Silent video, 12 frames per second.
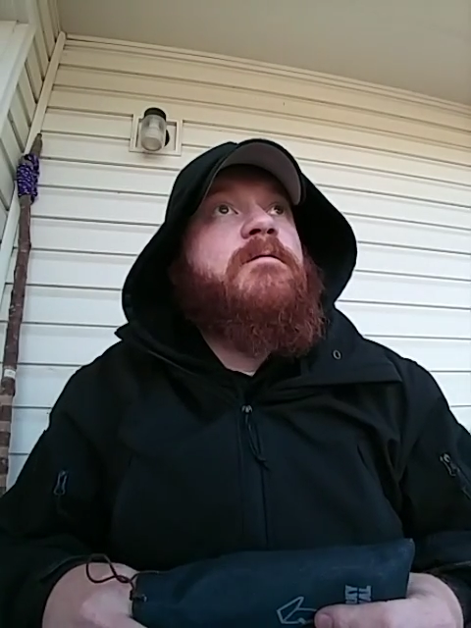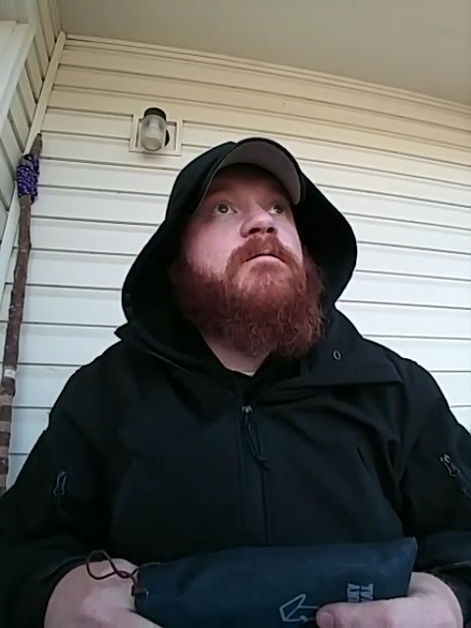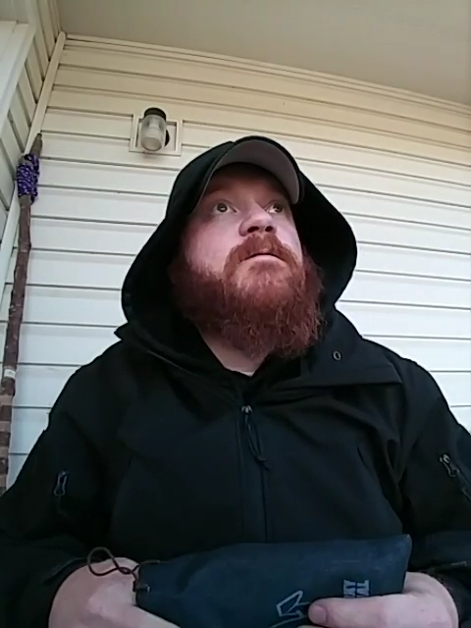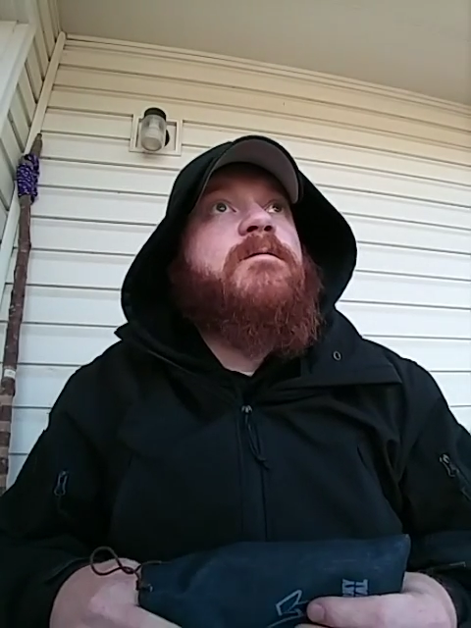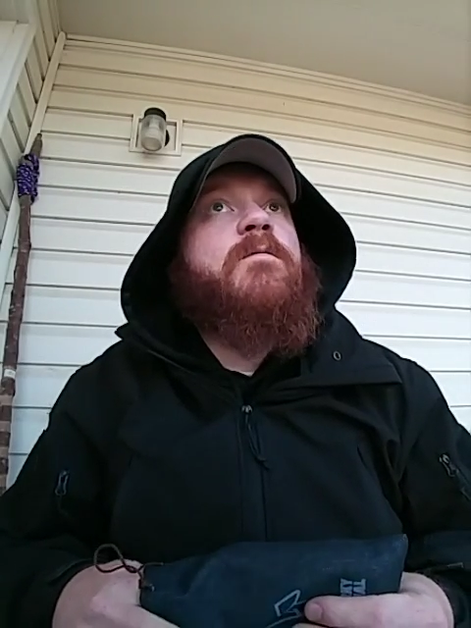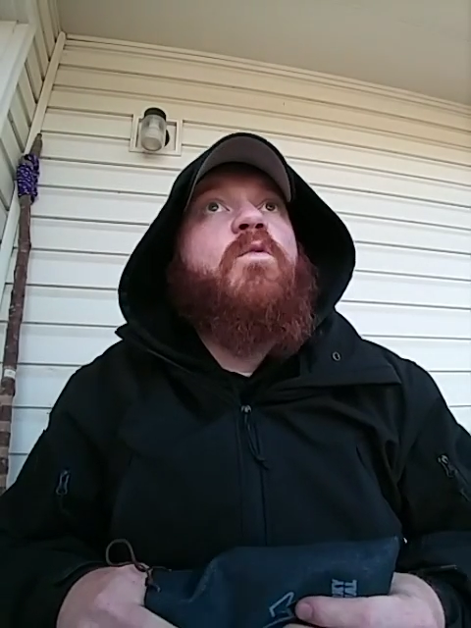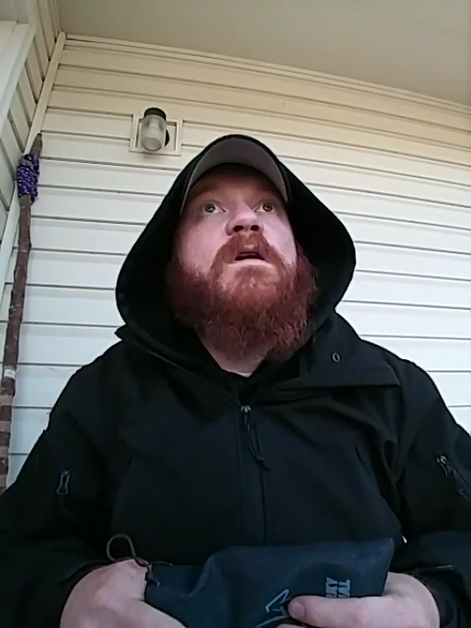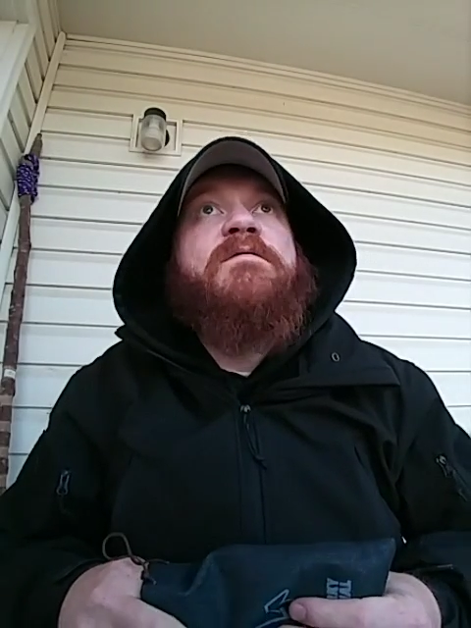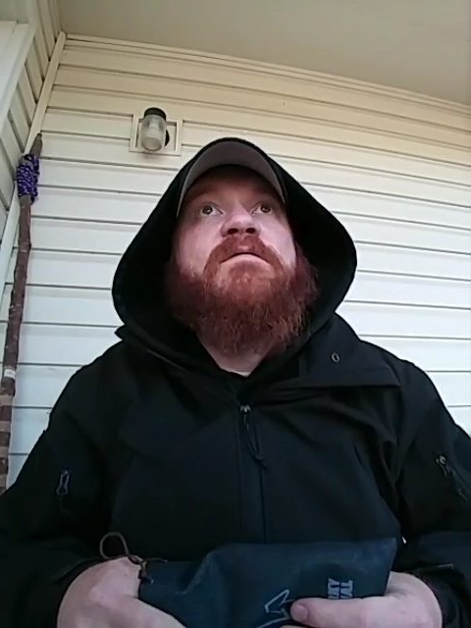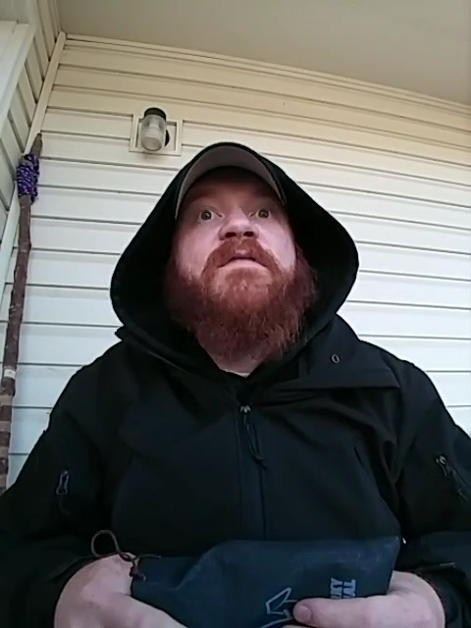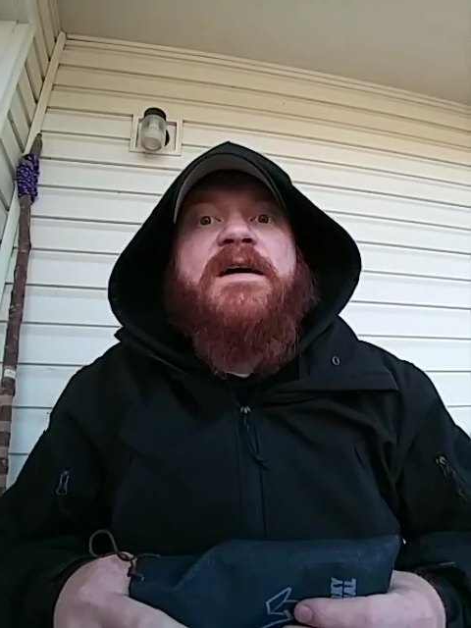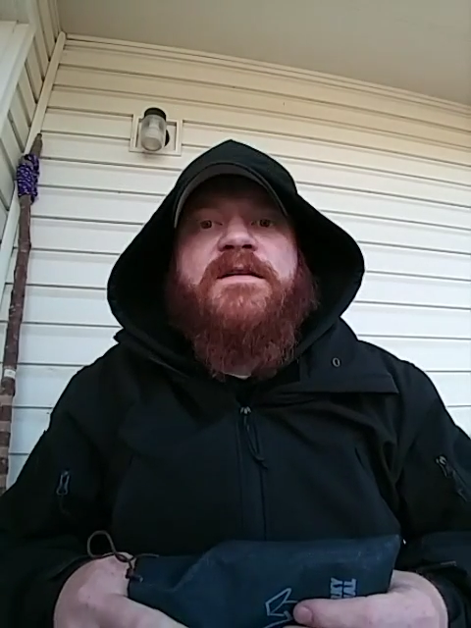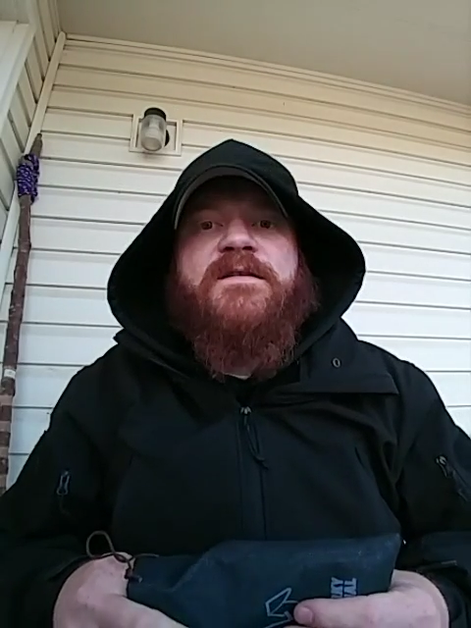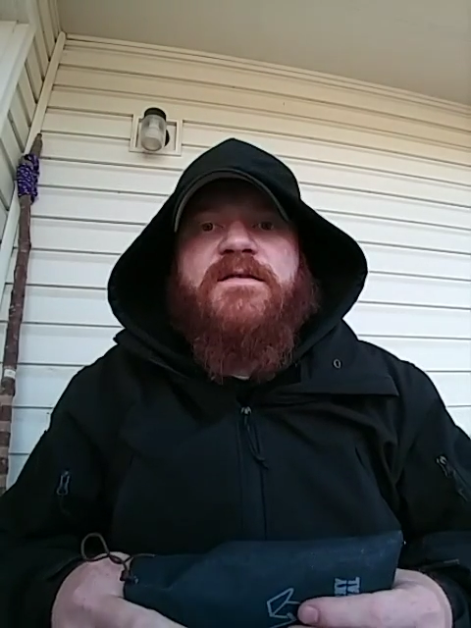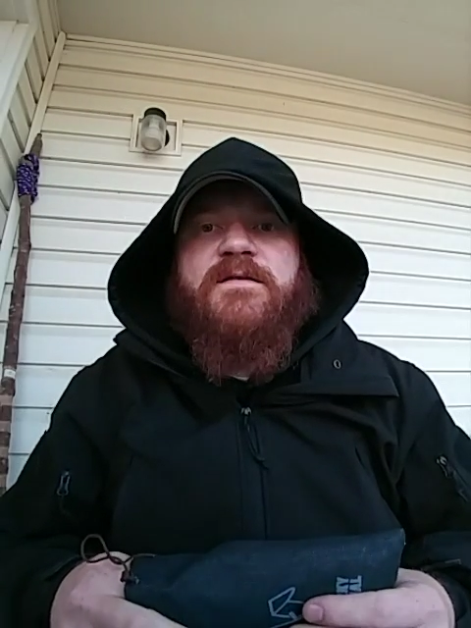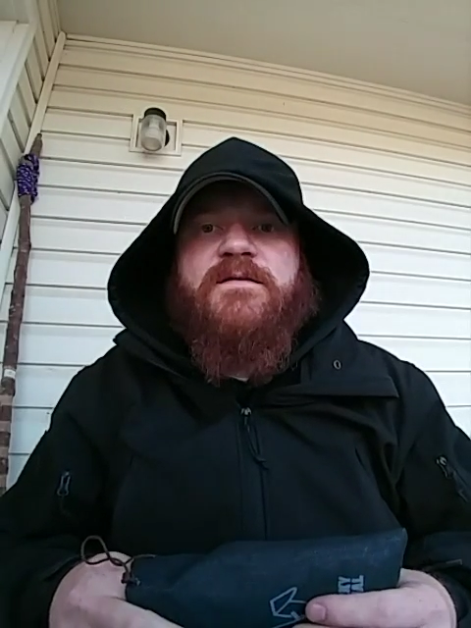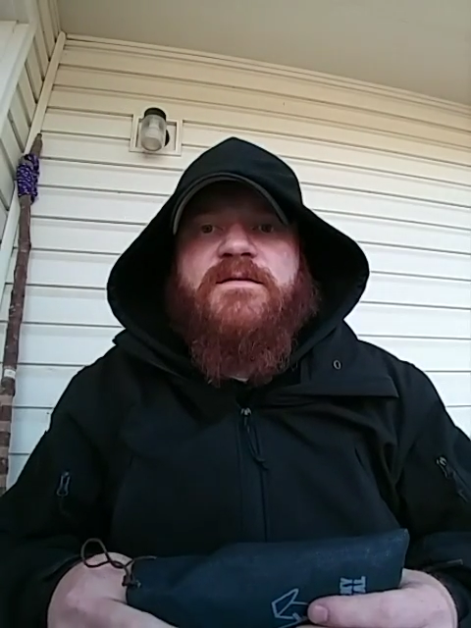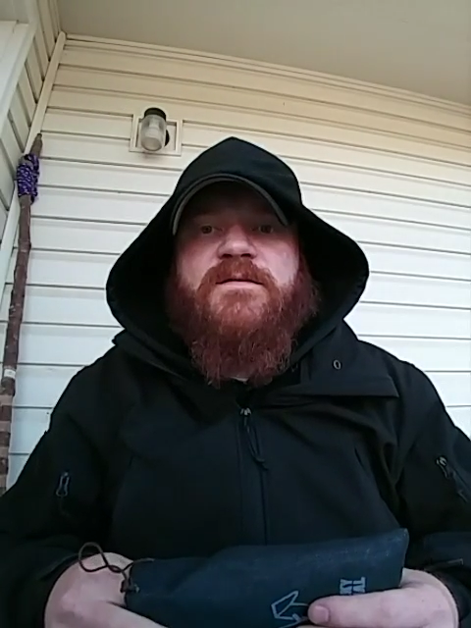From one
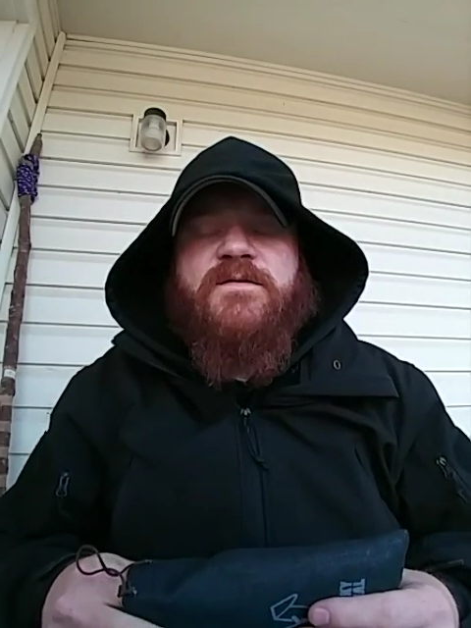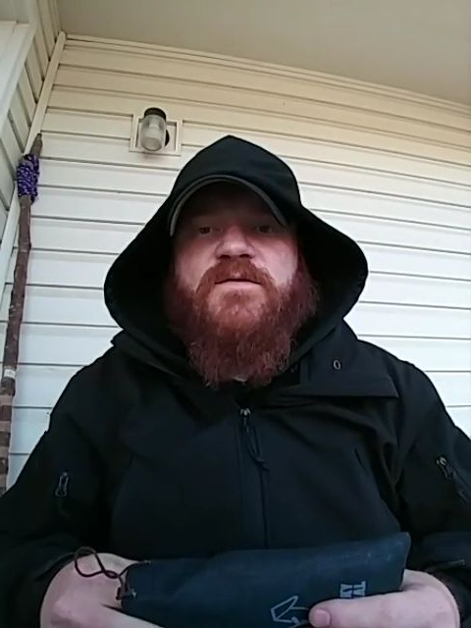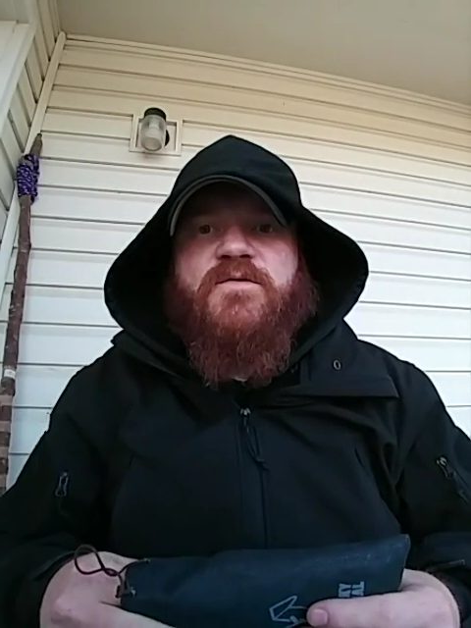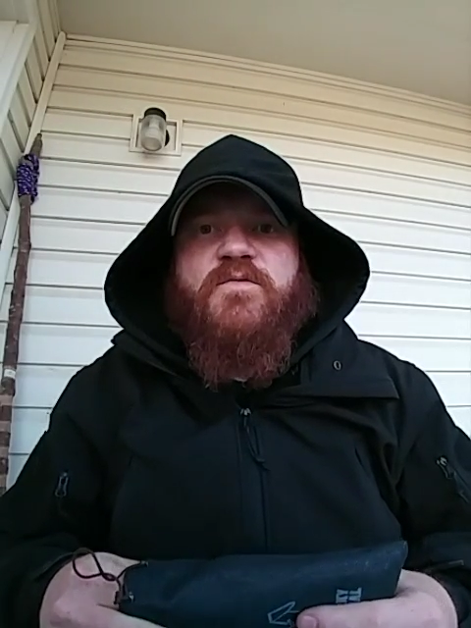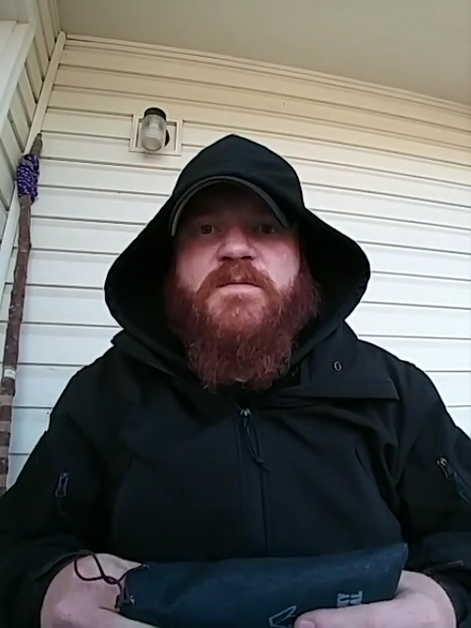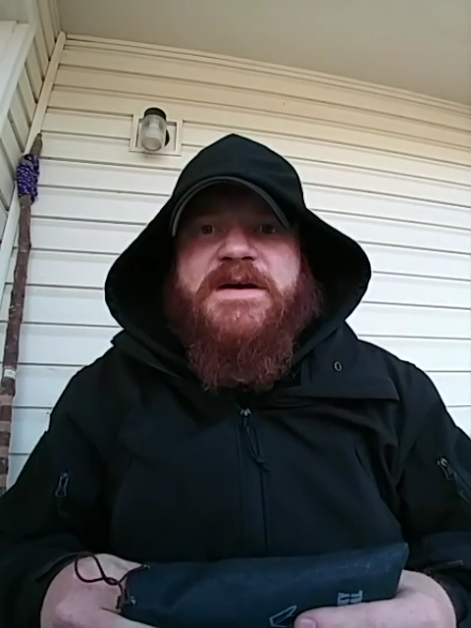vet to